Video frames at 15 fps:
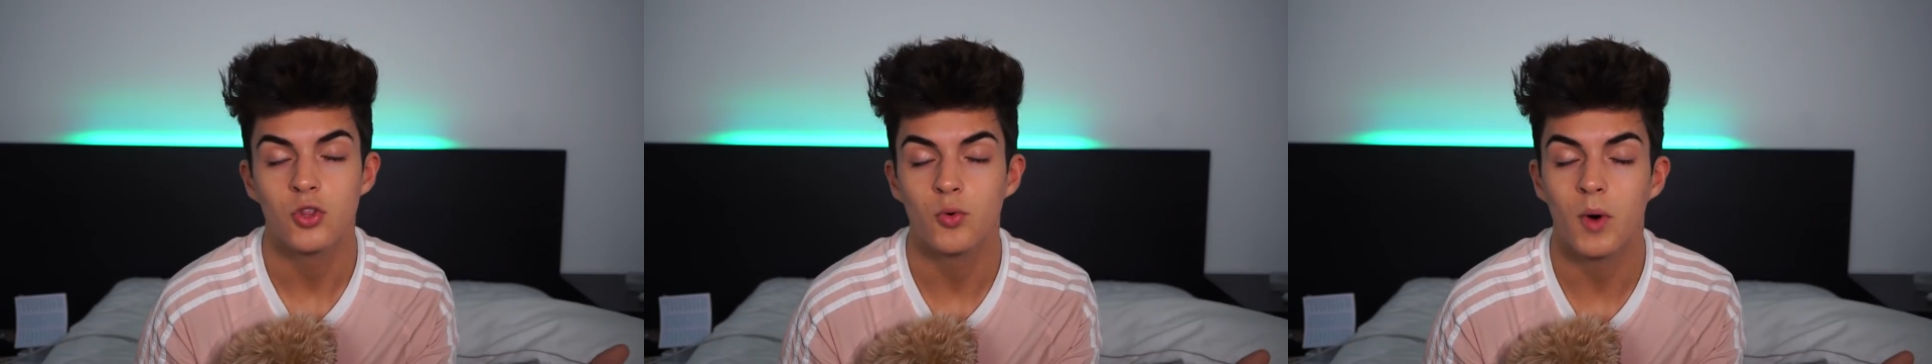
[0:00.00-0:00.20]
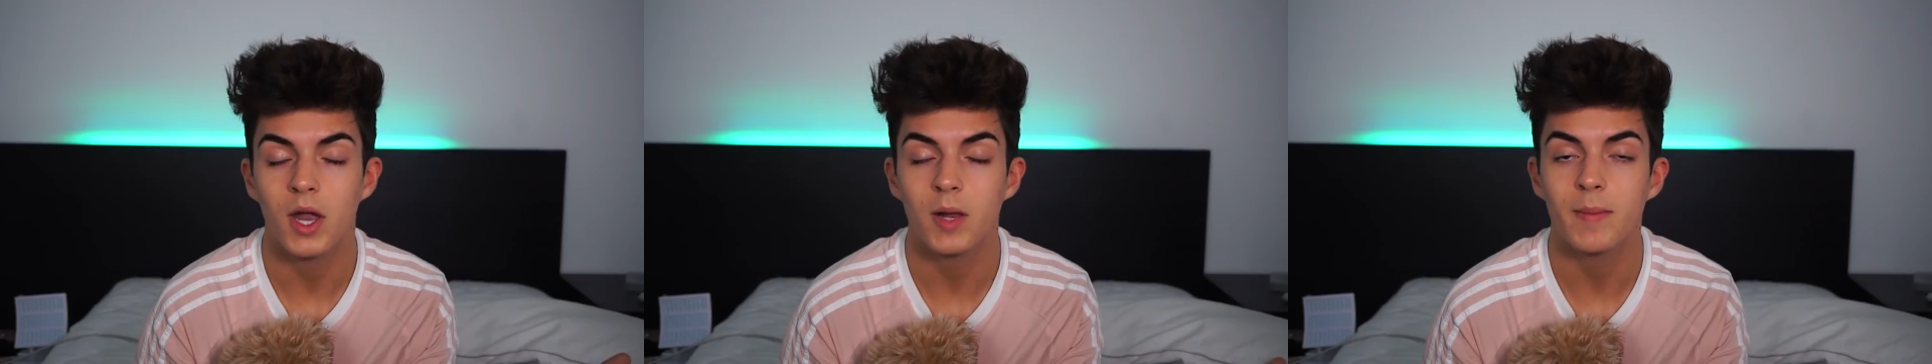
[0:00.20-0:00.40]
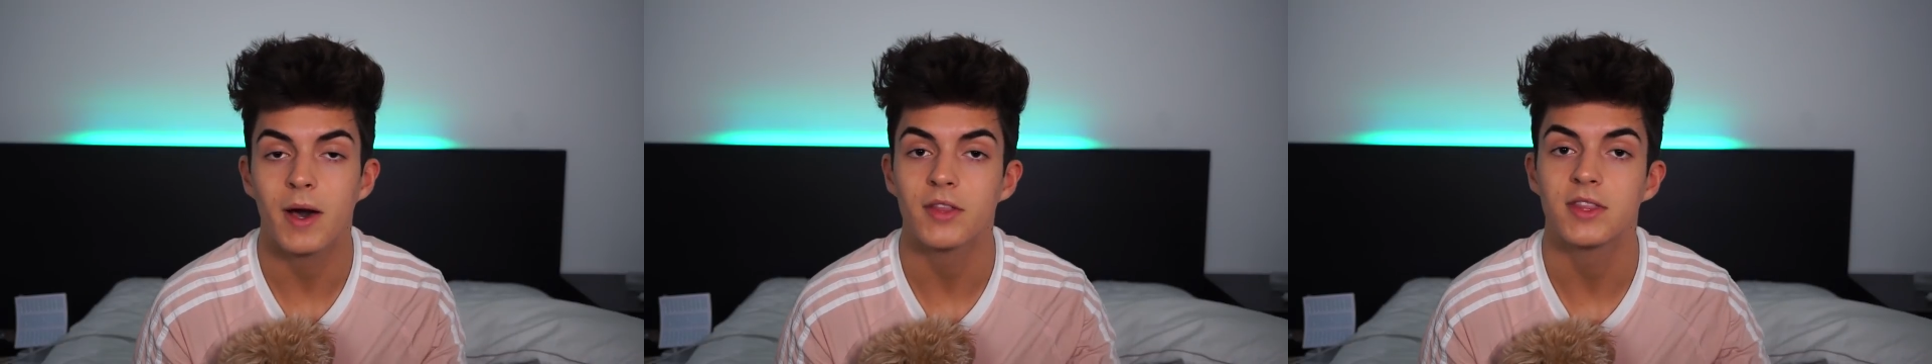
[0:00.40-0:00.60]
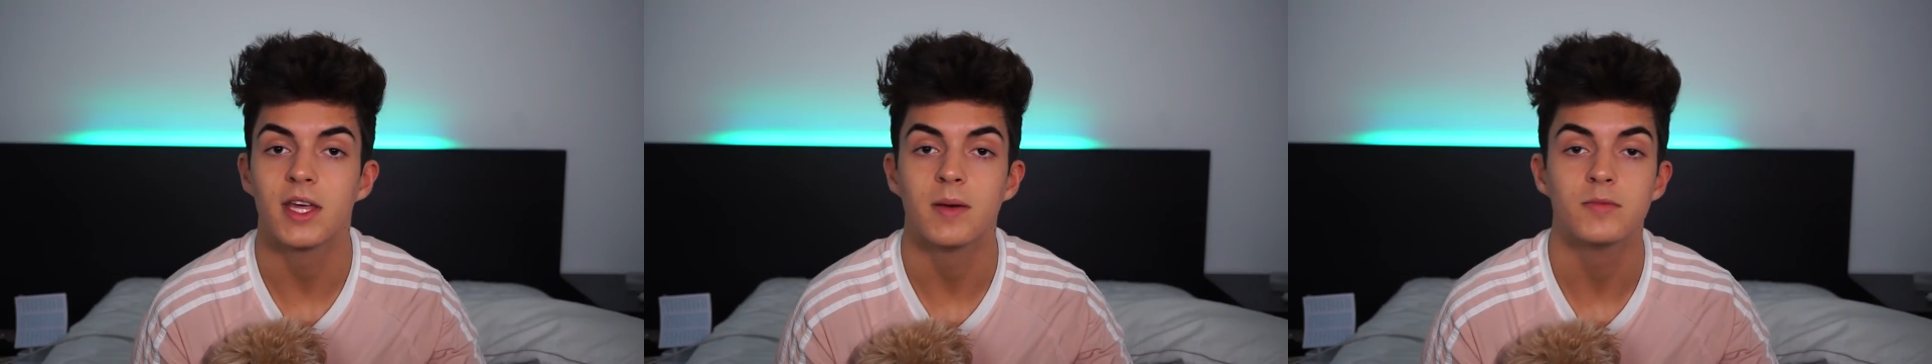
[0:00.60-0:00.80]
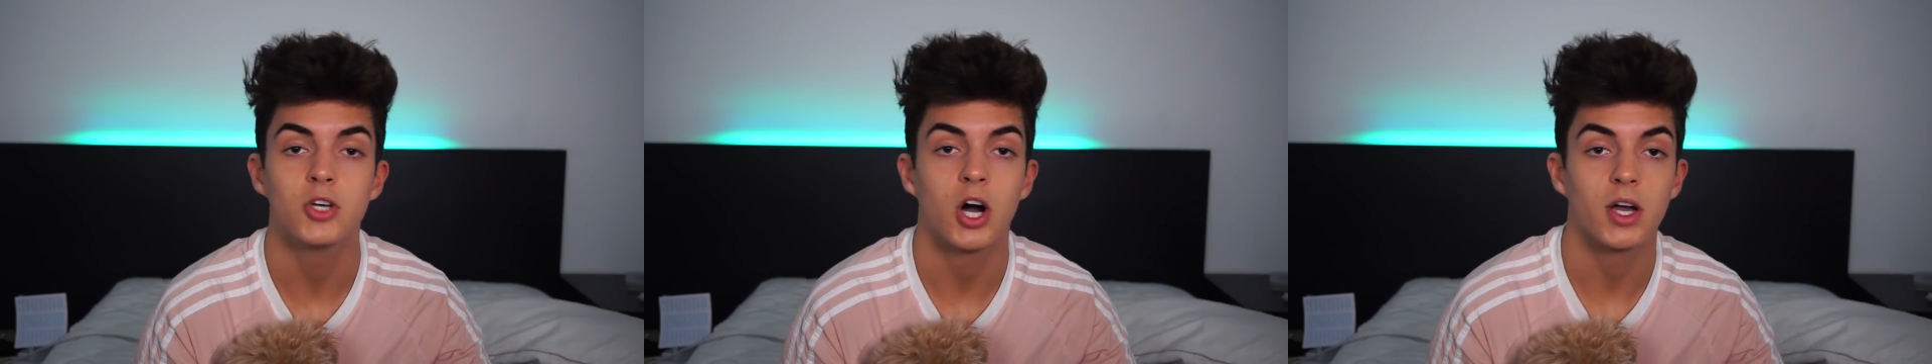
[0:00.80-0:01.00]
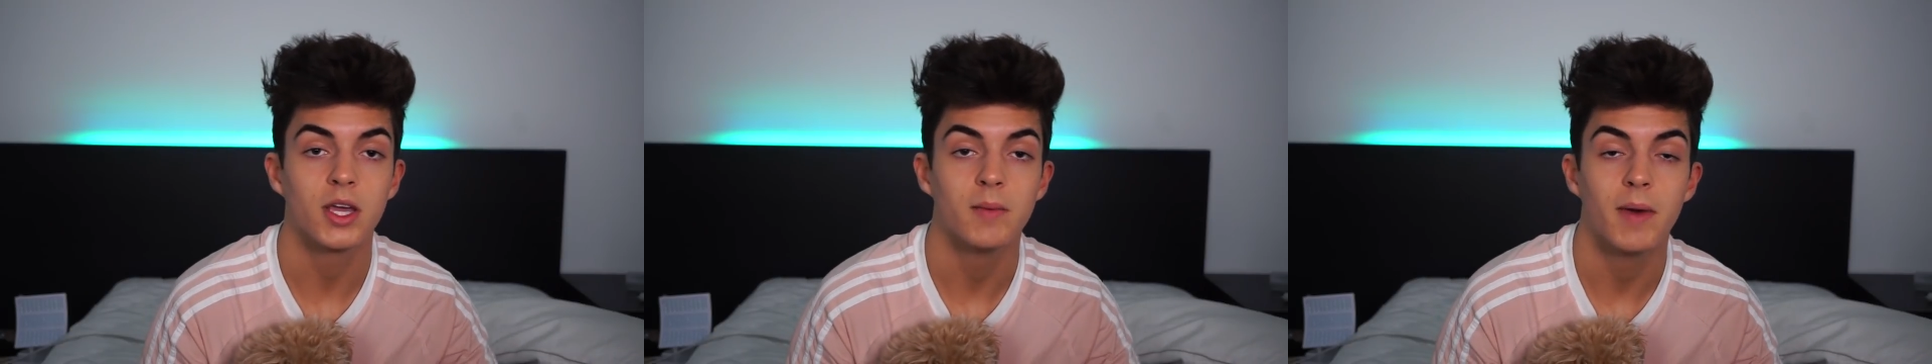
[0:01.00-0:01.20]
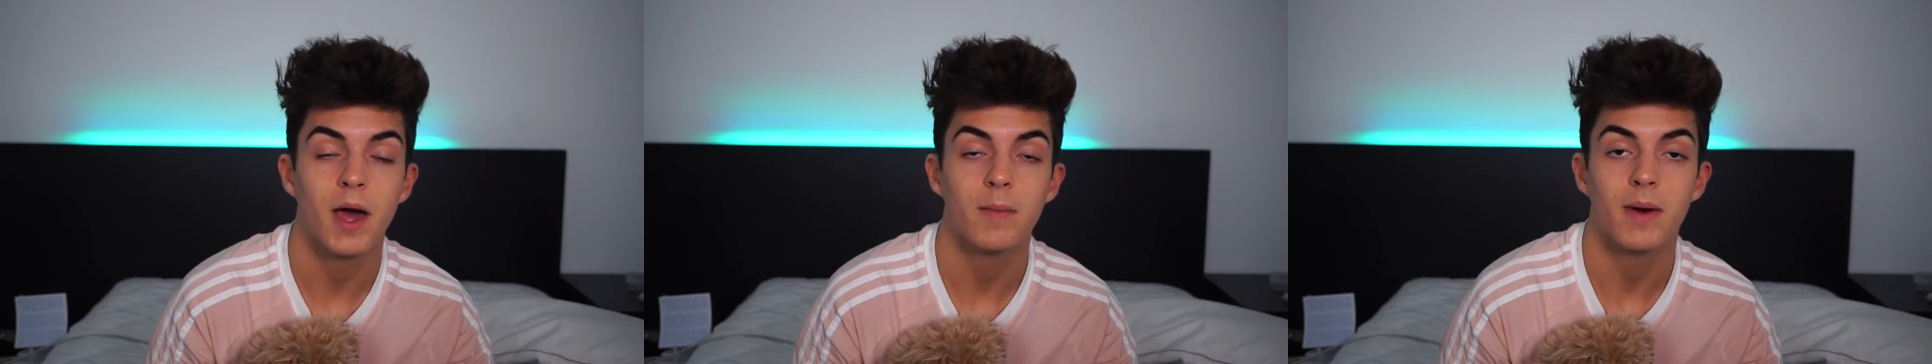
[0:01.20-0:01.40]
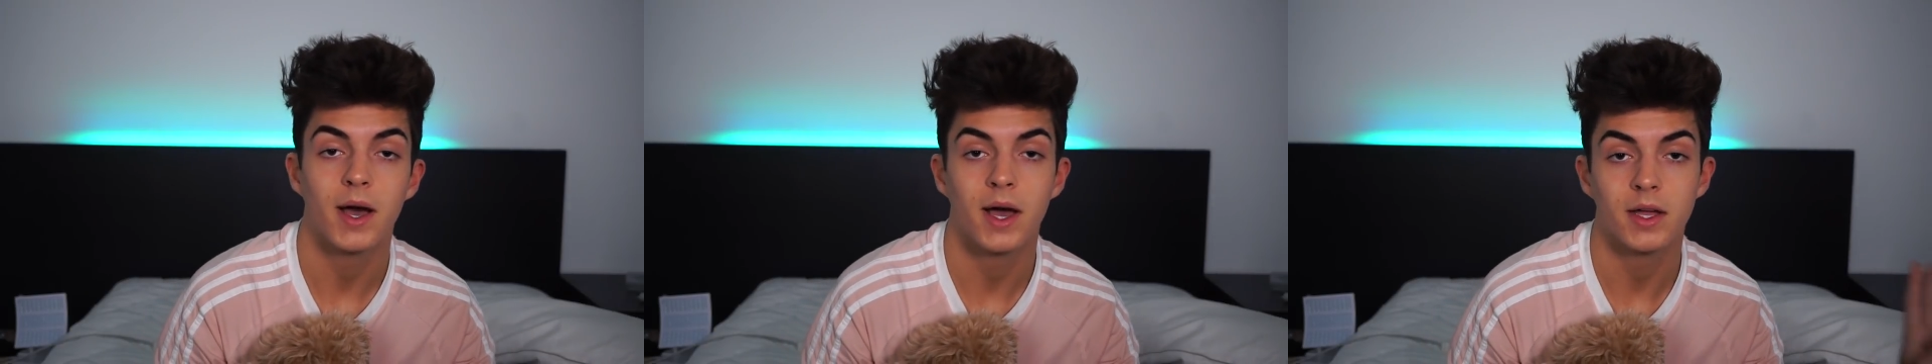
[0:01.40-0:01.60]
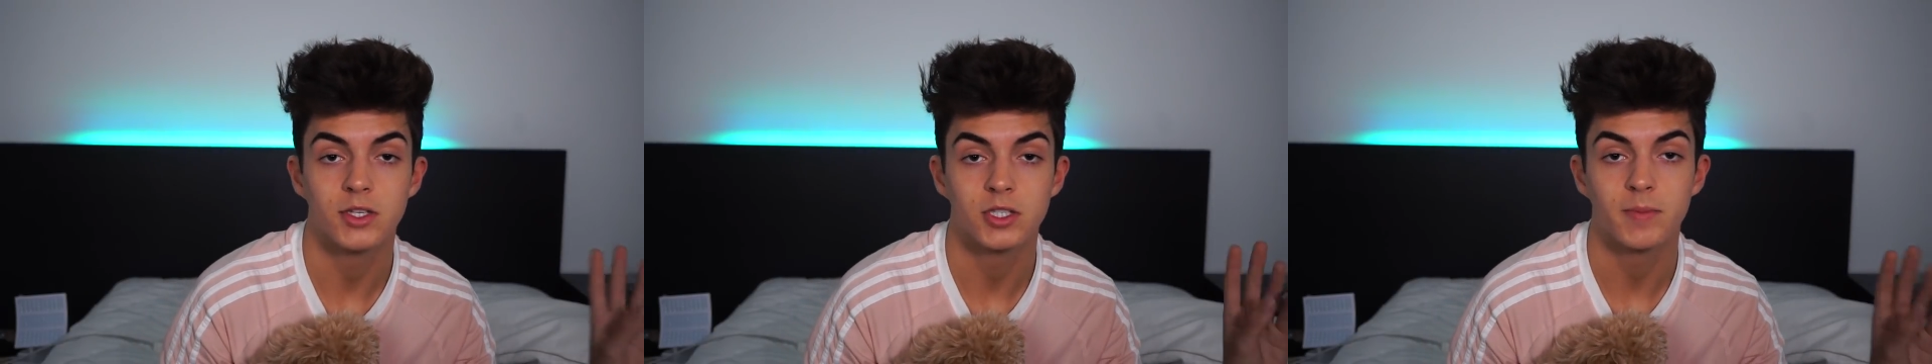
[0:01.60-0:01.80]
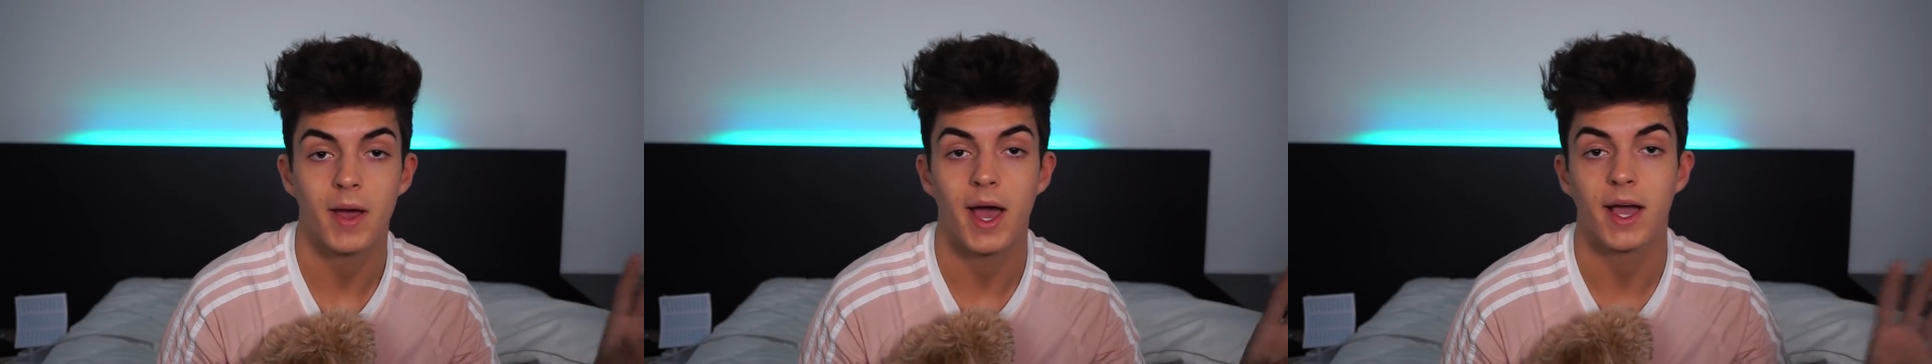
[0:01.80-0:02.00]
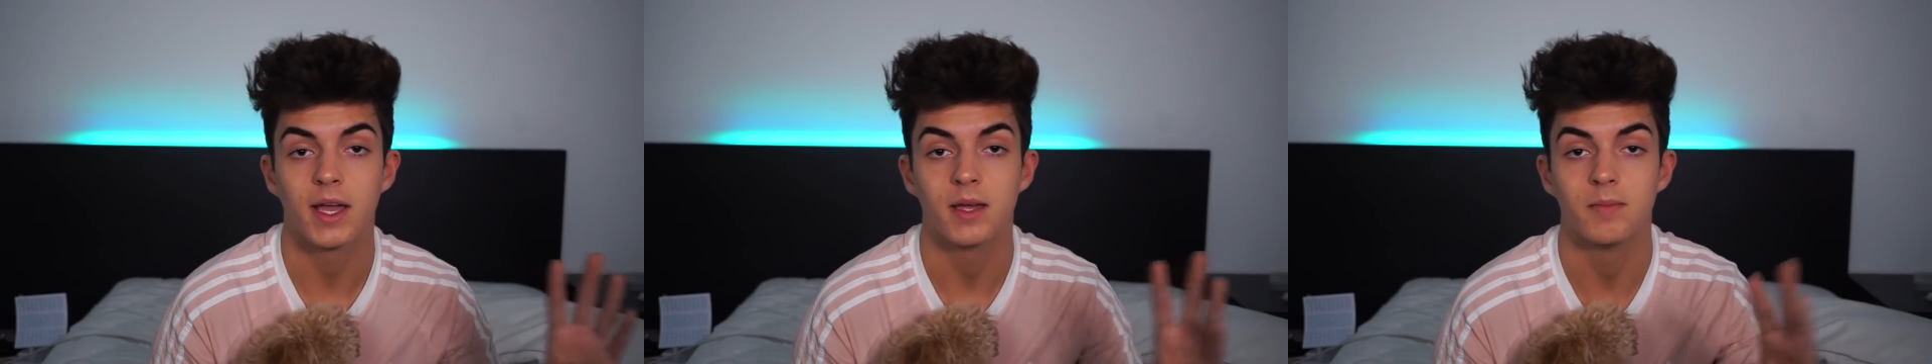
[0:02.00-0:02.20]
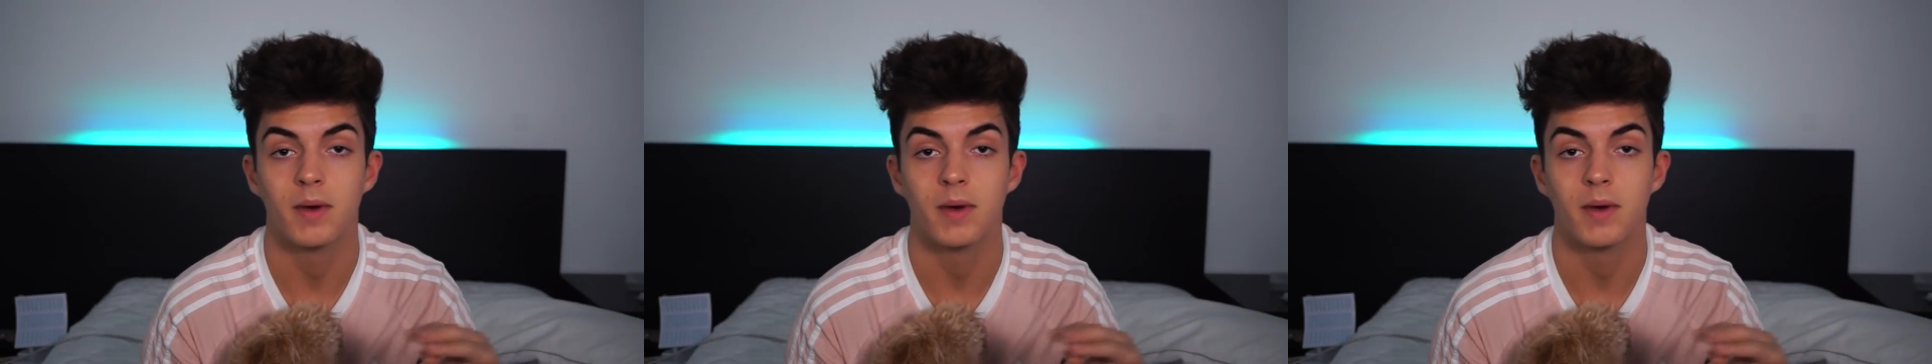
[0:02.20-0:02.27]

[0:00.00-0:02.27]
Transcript: the one about them talking bad behind your back